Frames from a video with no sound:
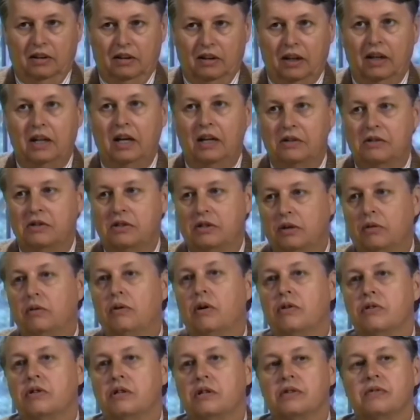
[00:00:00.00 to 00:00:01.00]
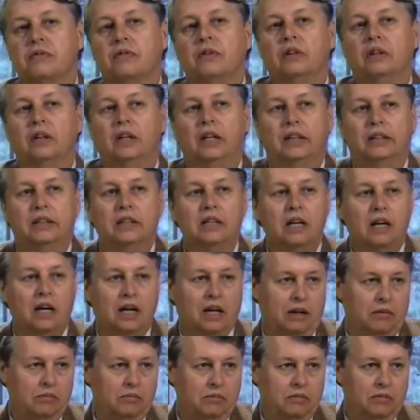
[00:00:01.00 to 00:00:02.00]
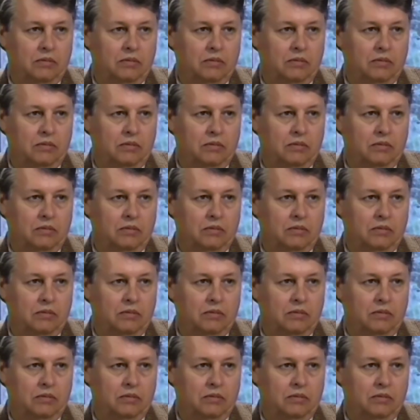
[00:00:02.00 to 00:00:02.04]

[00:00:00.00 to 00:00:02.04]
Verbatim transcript: against neurosis for all time.